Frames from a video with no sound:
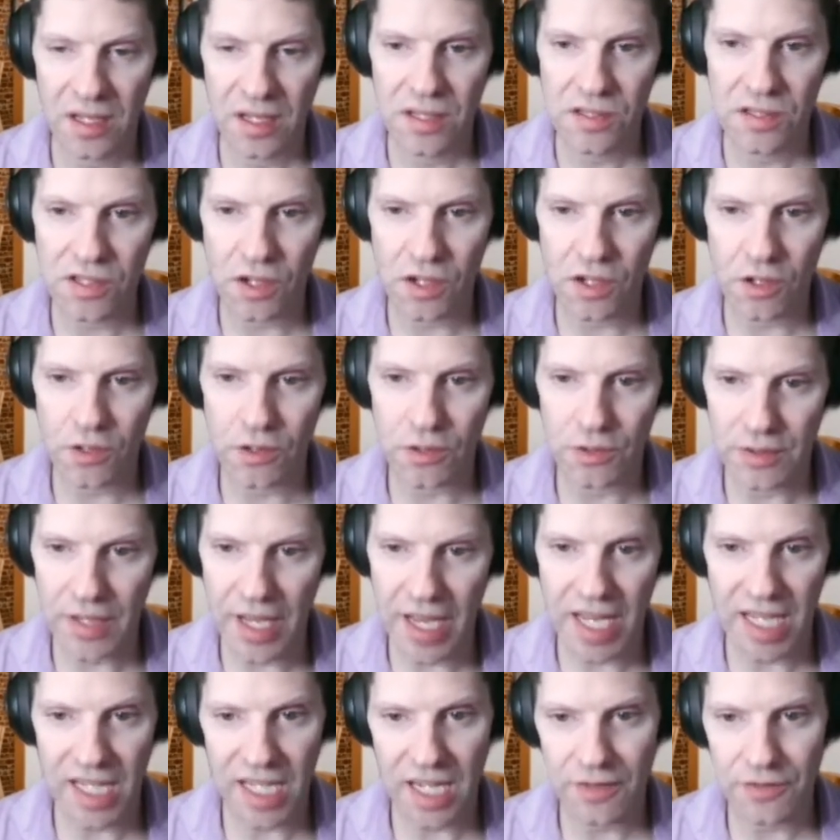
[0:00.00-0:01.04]
So
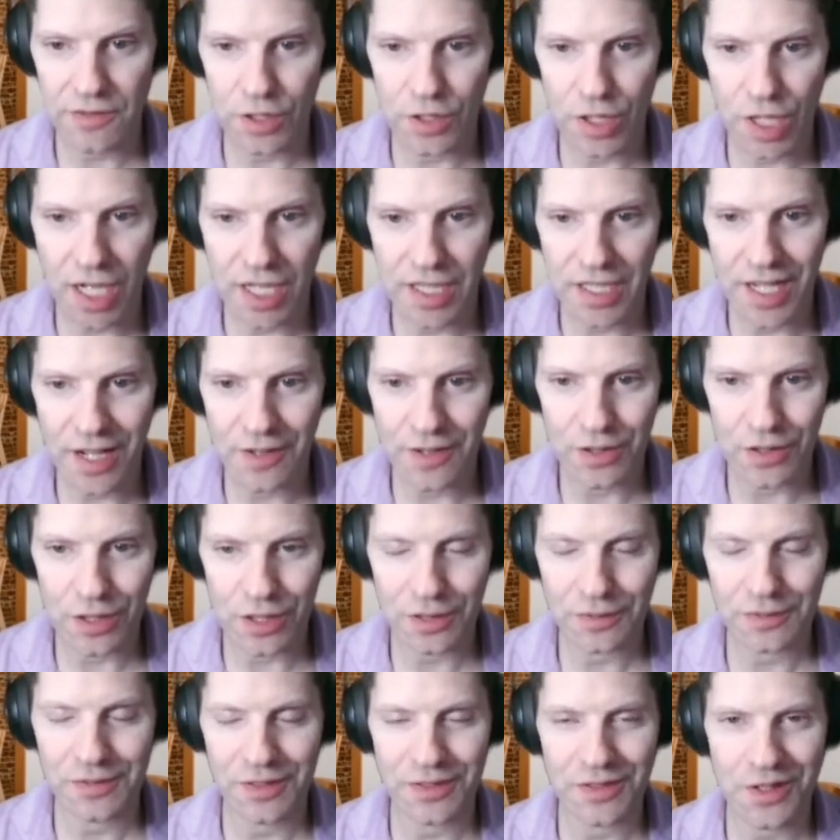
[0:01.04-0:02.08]
8 ever, 9 never.
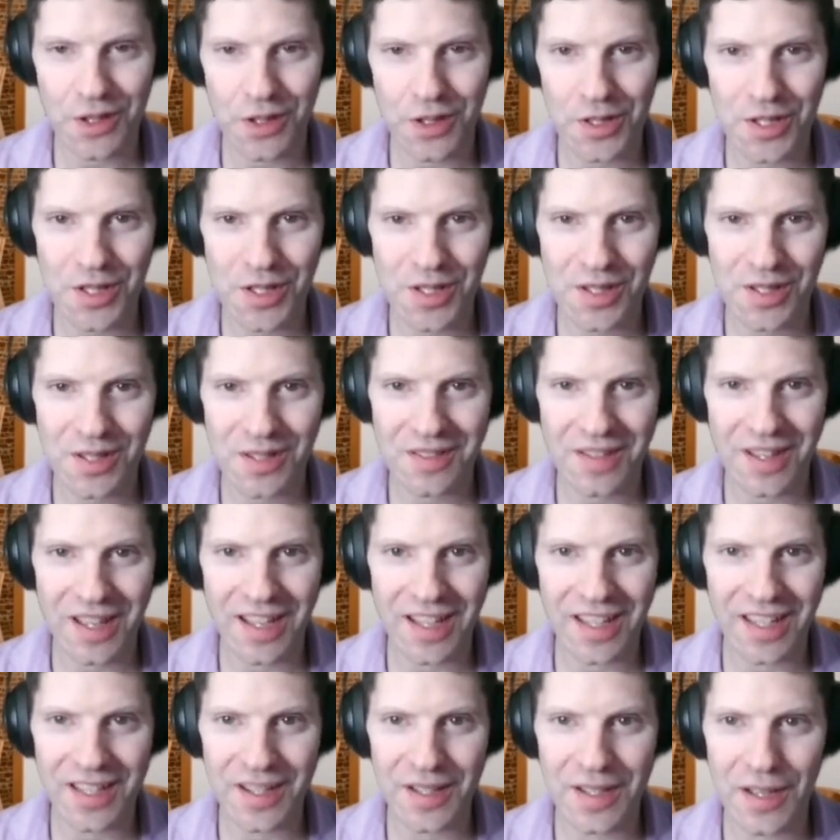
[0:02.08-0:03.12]
Of course,
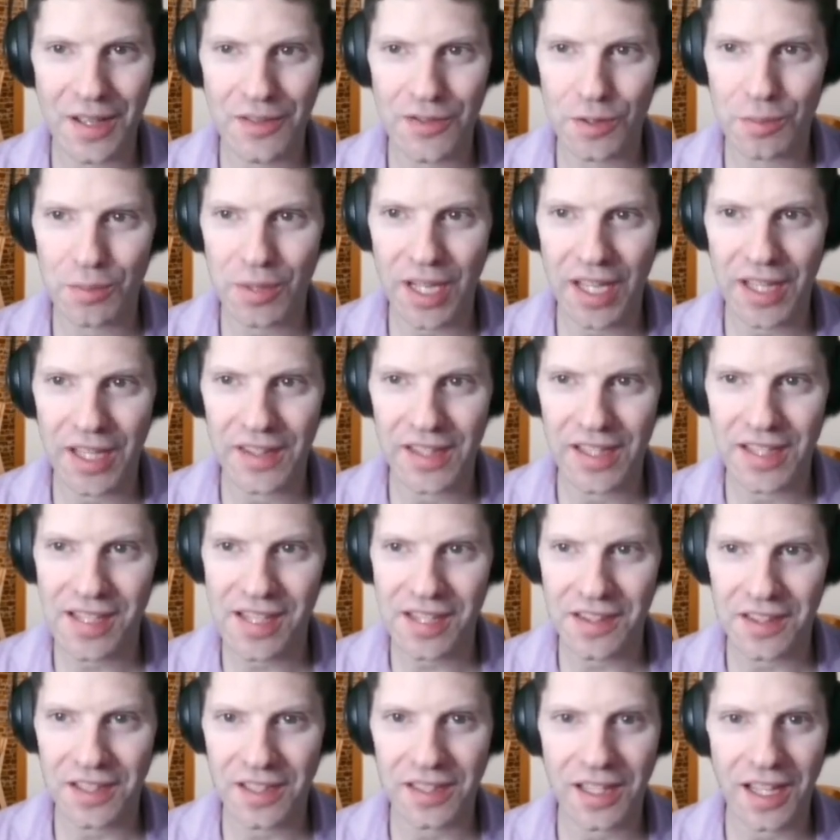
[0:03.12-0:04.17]
if you're playing this
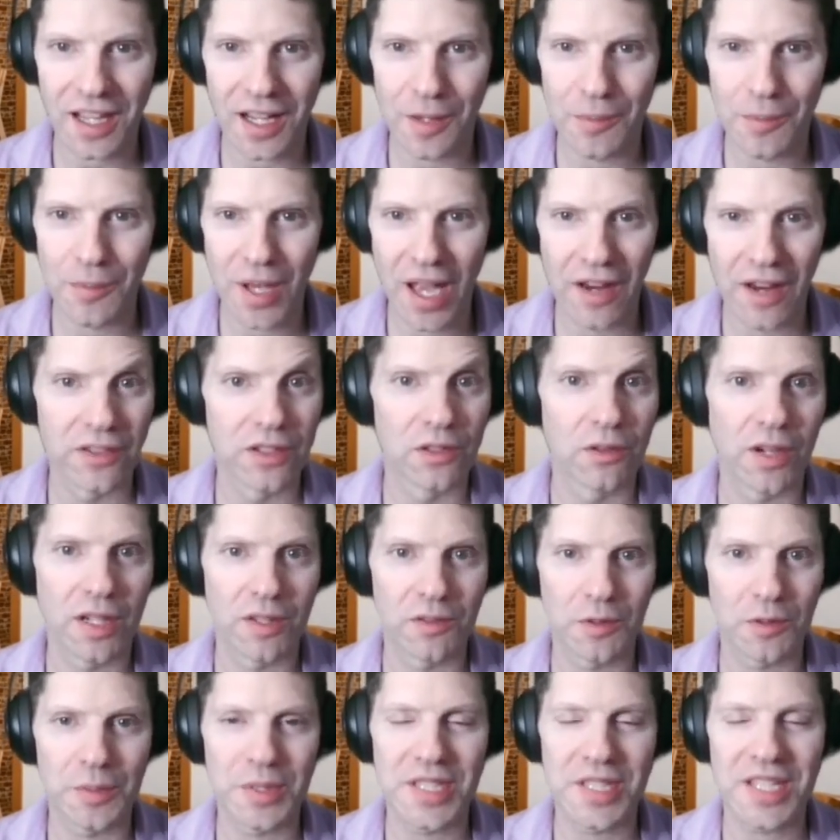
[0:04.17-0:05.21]
at the club,
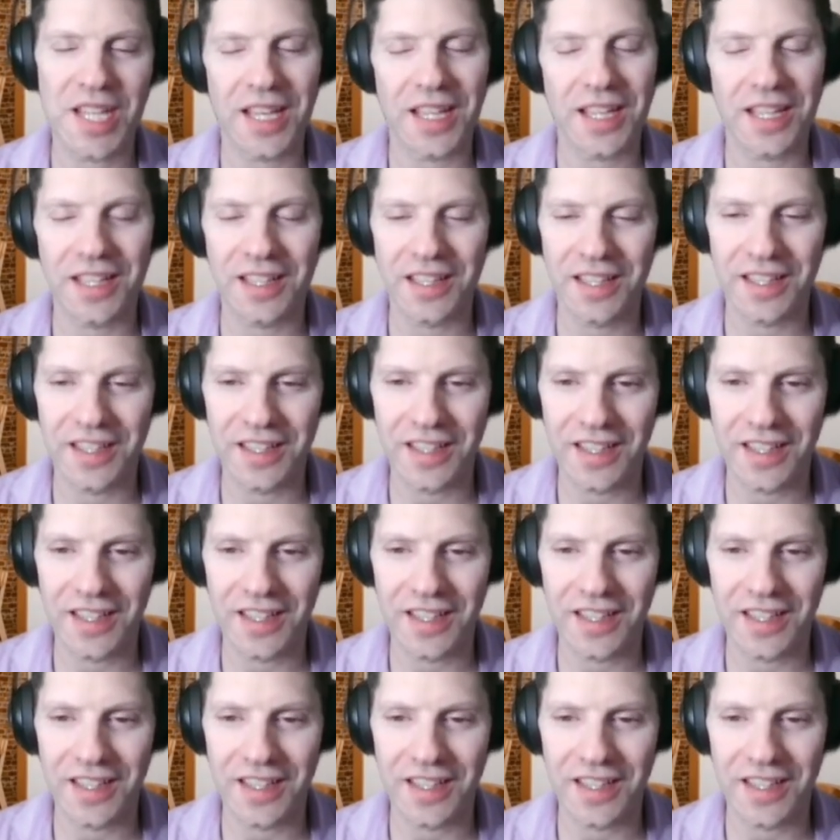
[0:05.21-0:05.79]
everyone will be taking